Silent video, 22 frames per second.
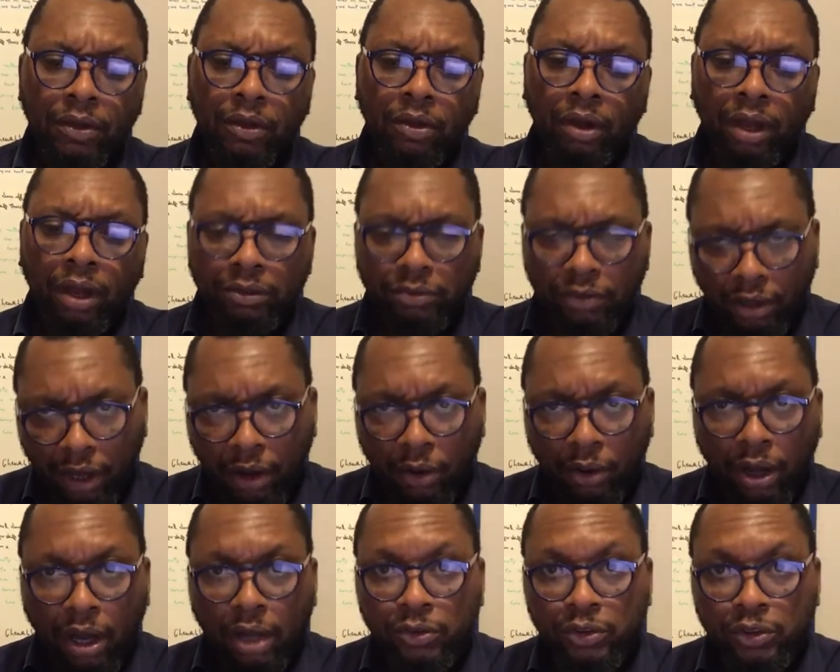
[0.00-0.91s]
and I'll,
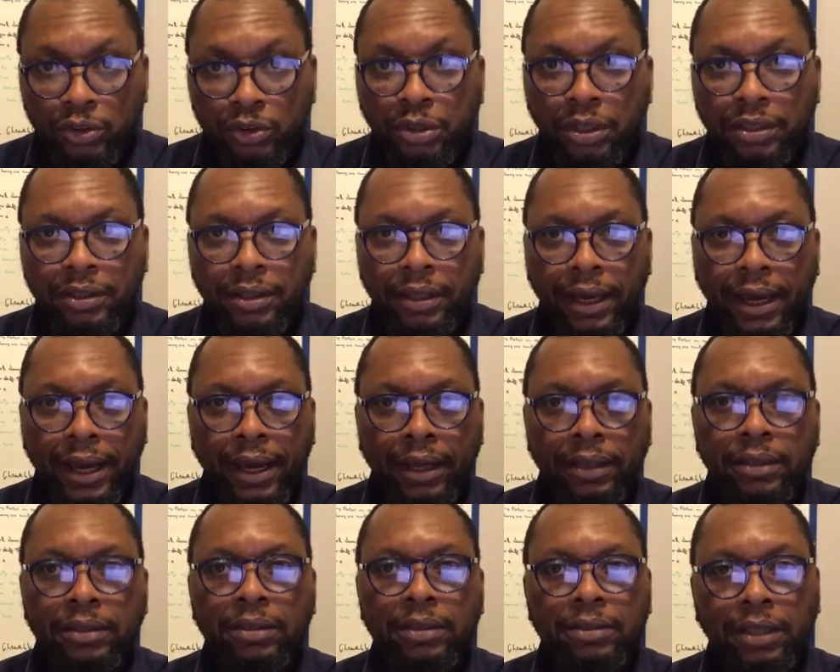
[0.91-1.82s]
I'll, treat
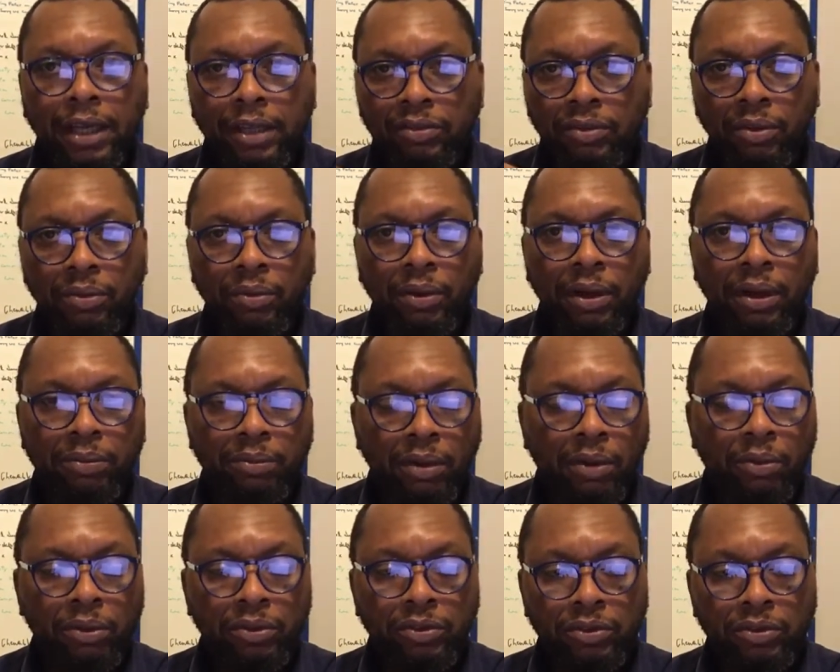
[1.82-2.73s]
that. That's not what I
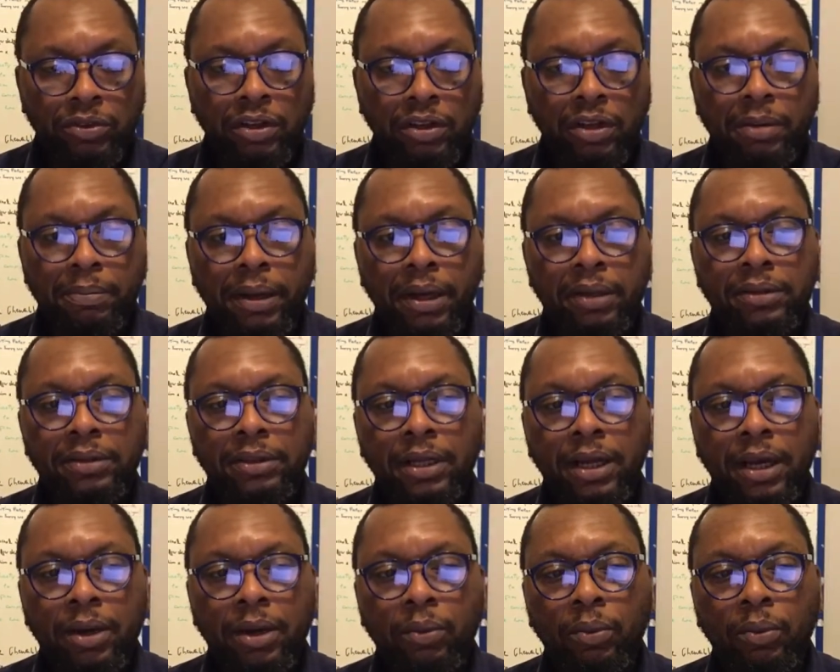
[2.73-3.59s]
want to talk about now.